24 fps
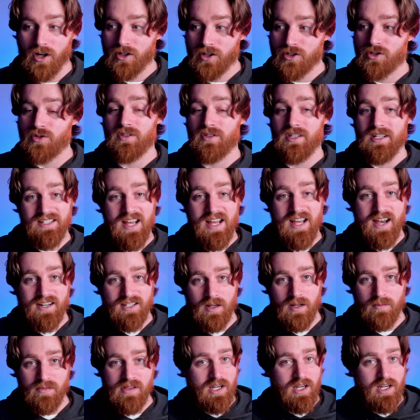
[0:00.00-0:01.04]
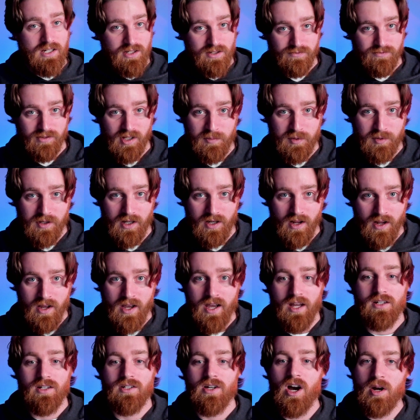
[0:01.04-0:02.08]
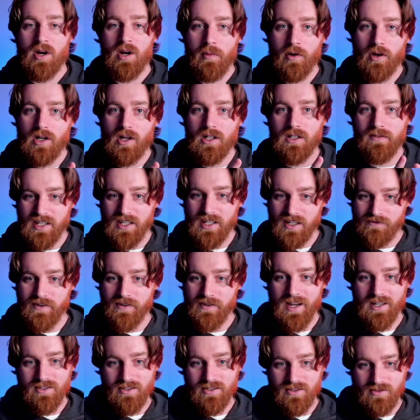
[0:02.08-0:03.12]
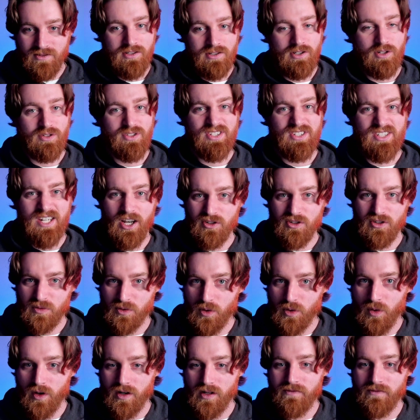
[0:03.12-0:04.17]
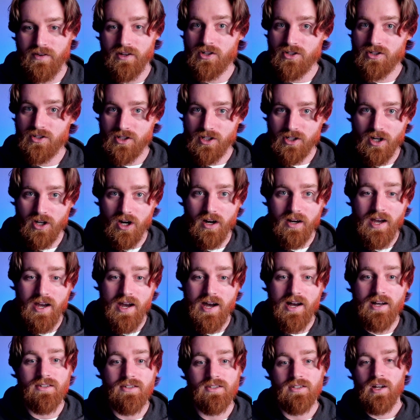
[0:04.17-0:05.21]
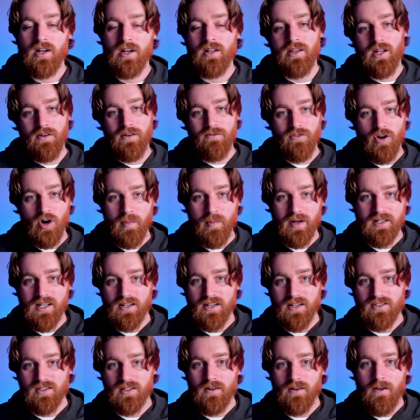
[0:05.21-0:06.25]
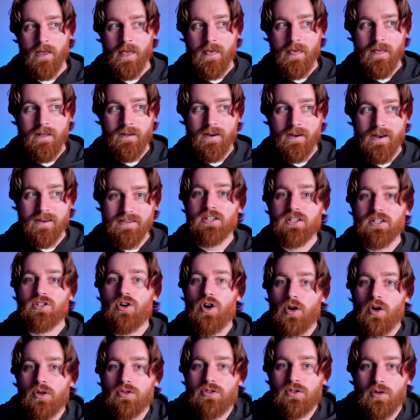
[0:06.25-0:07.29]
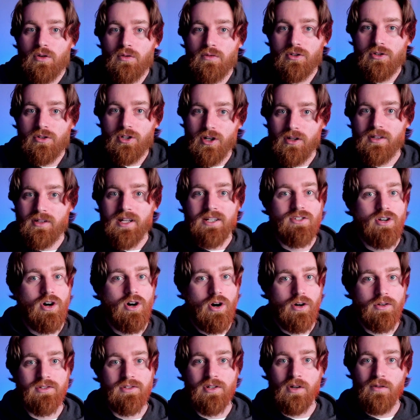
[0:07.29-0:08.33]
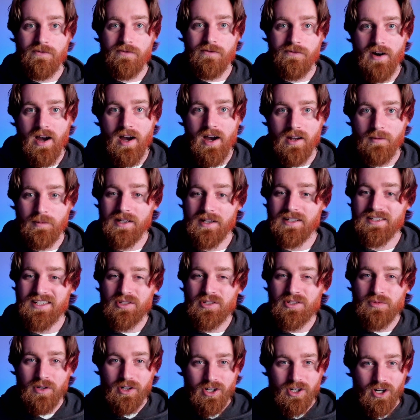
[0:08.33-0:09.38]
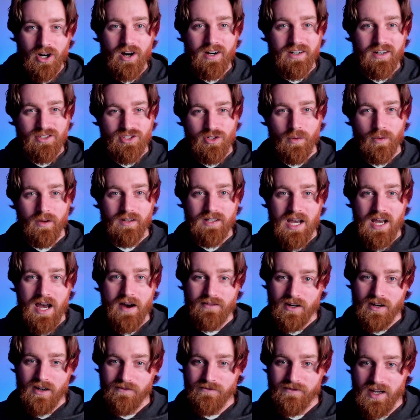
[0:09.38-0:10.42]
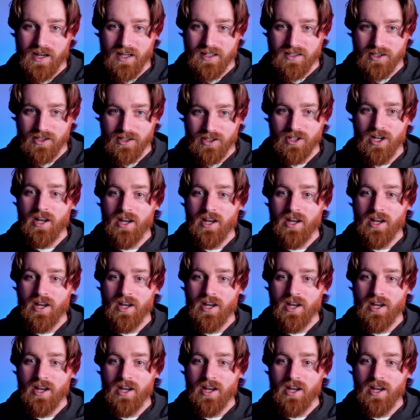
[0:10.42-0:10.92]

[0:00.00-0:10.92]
could do the exact same thing and just flip it and talk about all of the advanced, sales recording features that Gong has that Avoma doesn't. And that's also good. That's also fine because that's where Gong is going to have an advantage.